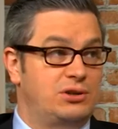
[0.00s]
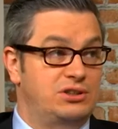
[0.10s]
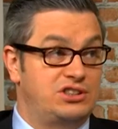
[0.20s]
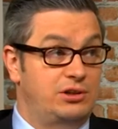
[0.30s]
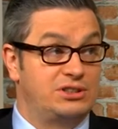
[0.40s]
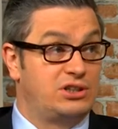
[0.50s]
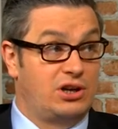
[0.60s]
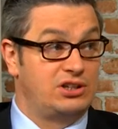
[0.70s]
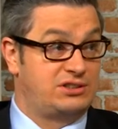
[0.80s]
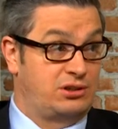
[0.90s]
going to do is
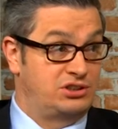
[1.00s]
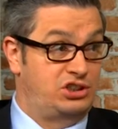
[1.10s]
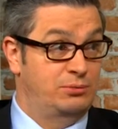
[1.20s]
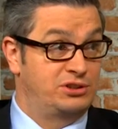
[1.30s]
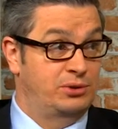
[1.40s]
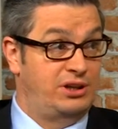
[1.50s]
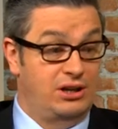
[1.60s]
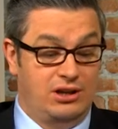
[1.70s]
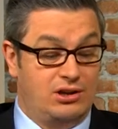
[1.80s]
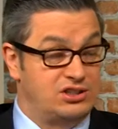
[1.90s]
cost consumers money,
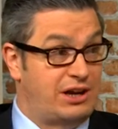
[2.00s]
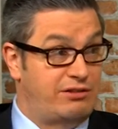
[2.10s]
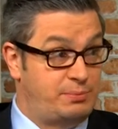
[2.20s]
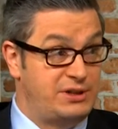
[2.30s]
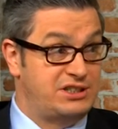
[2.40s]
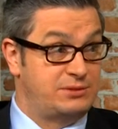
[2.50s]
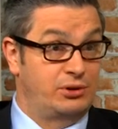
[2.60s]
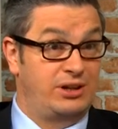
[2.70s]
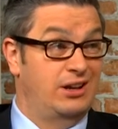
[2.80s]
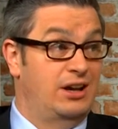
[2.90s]
cost Irish business
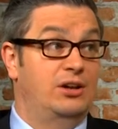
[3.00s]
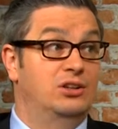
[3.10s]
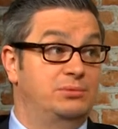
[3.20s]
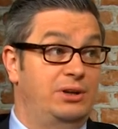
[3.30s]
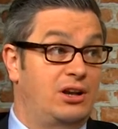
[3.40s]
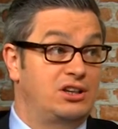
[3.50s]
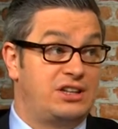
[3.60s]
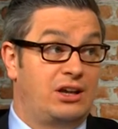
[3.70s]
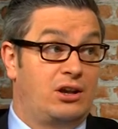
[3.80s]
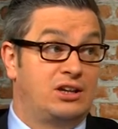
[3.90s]
money, and ultimately cost
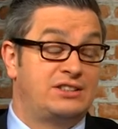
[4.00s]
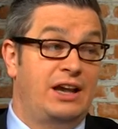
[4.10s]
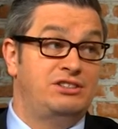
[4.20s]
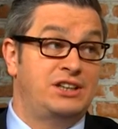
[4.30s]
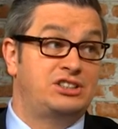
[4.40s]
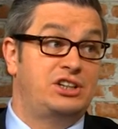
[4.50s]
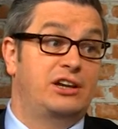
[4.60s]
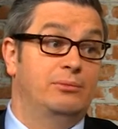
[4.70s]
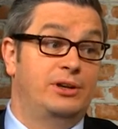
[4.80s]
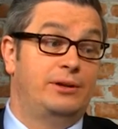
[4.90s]
the Irish Exchequer money.